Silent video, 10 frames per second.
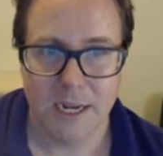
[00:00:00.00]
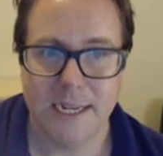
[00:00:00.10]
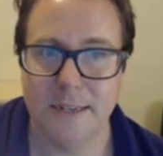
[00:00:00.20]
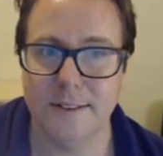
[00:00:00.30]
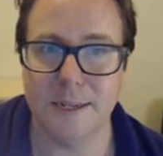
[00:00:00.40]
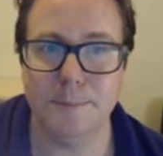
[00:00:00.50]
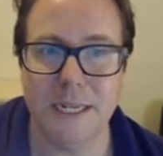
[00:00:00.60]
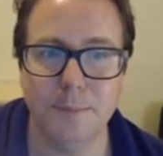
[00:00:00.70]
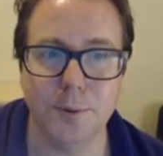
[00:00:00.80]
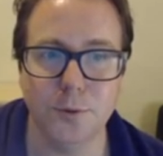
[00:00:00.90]
is that
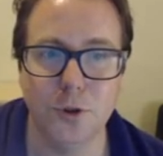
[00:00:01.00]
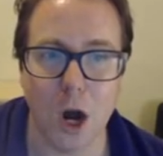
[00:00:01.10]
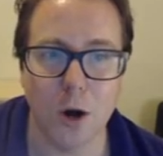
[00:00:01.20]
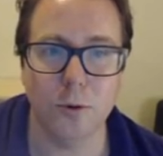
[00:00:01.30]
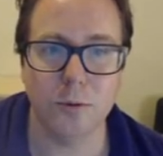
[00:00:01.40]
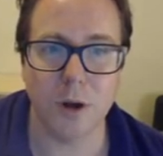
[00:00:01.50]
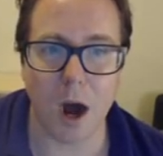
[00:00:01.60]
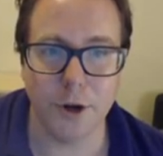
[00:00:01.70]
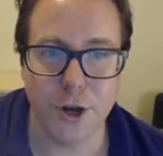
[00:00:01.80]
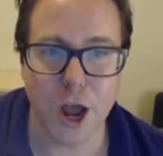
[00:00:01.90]
people don't
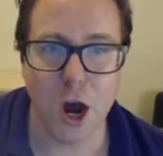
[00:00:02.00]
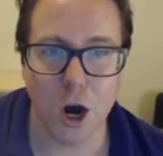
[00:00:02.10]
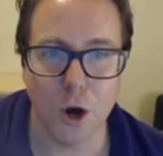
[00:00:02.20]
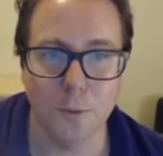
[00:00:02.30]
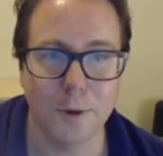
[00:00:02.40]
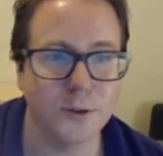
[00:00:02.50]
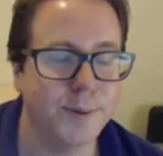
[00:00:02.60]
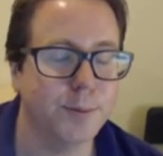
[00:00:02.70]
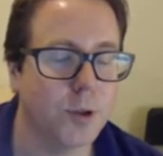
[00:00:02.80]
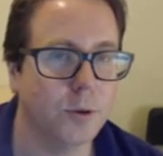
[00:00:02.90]
know, most
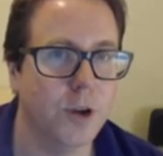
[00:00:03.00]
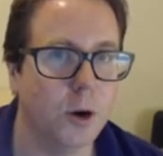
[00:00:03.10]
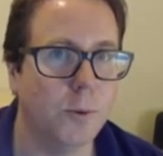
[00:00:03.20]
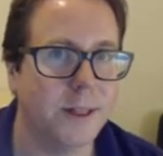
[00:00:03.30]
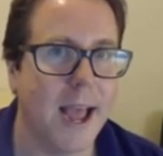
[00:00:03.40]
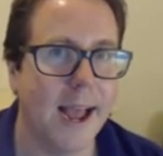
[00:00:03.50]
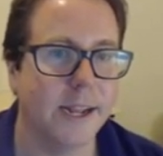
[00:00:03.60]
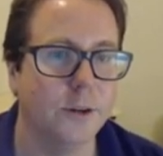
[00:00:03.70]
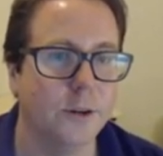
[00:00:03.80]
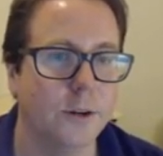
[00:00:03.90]
people don't know what the
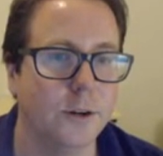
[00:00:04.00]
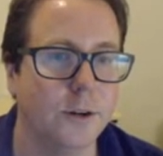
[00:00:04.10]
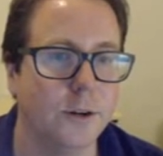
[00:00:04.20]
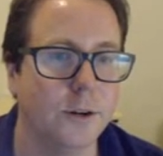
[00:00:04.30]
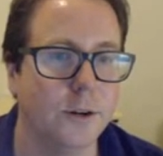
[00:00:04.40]
heck a futures